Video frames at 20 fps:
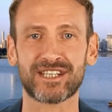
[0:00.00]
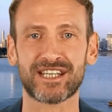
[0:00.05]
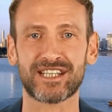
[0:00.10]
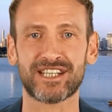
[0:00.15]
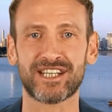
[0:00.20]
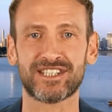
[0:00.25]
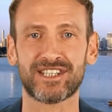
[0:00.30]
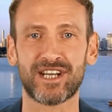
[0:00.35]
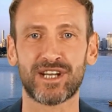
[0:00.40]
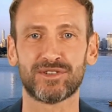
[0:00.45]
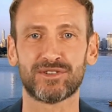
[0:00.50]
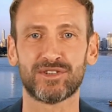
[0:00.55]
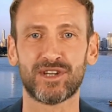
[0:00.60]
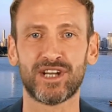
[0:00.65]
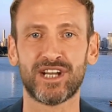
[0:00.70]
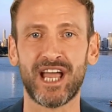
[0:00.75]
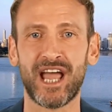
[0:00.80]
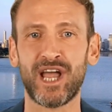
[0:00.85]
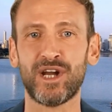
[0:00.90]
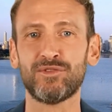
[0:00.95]
discounts on
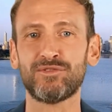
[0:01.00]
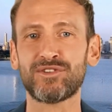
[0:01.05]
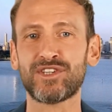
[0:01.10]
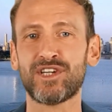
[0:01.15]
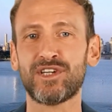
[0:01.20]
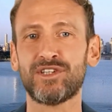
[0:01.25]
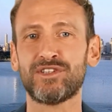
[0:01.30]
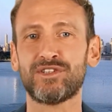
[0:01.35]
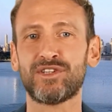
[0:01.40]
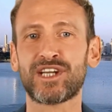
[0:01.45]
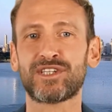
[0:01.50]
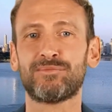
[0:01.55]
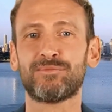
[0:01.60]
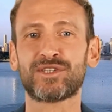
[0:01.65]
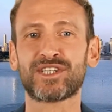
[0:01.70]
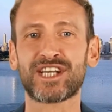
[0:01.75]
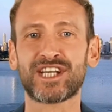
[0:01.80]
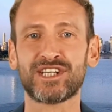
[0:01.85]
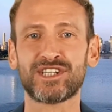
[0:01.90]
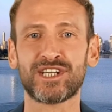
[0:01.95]
healthcare and
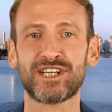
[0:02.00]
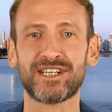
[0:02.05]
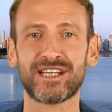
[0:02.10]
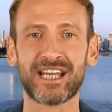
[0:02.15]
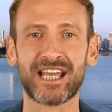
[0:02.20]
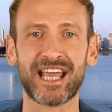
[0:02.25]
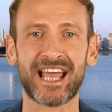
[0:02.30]
transportation,